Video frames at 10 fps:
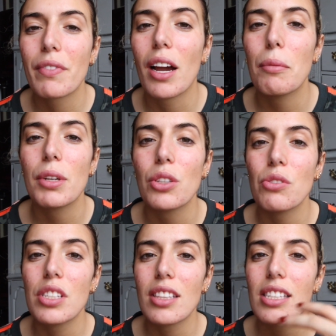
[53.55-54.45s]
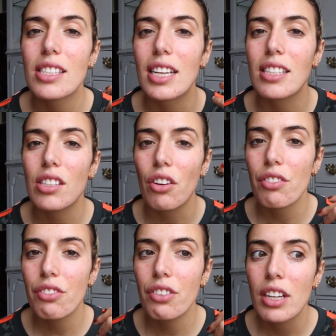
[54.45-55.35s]
I've been using these like
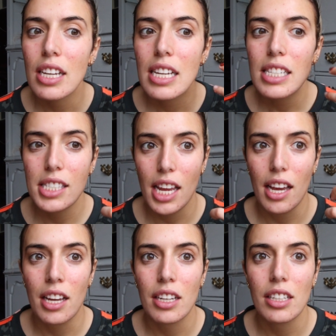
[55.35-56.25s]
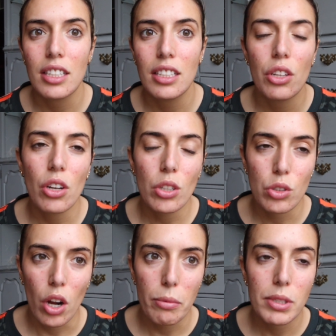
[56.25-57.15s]
self-tan, they're not
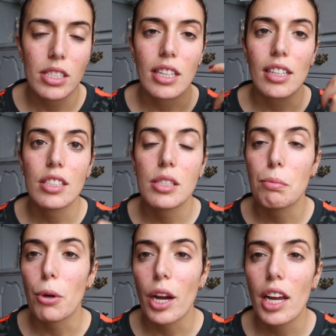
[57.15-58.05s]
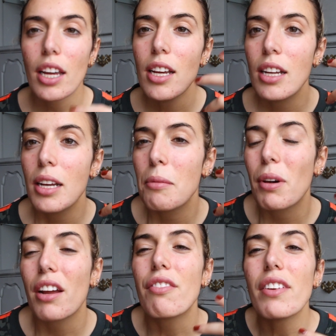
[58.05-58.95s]
drops, it's like a spray,
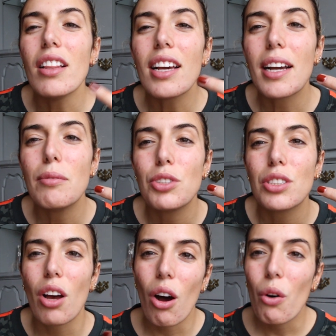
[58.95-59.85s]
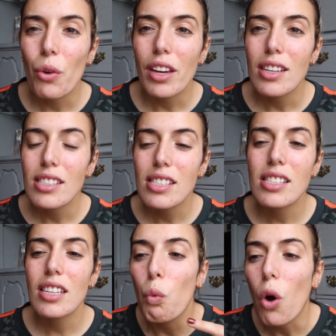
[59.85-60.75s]
but I feel like I'm just
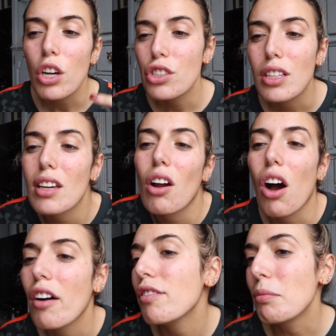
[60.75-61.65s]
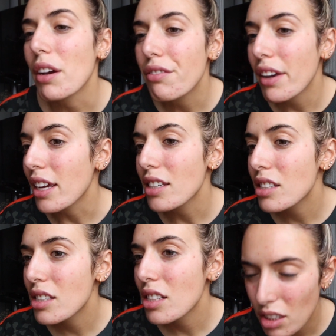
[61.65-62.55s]
always washing it off my face.